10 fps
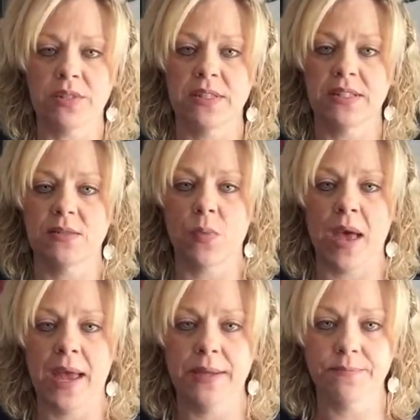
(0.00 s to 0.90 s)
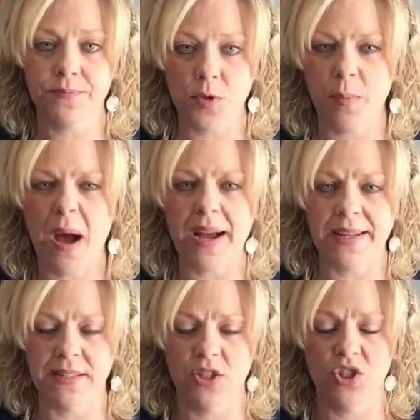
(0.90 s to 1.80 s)
this way, or
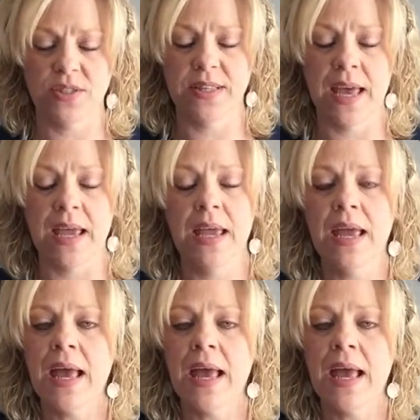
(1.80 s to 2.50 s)
pockets I should say,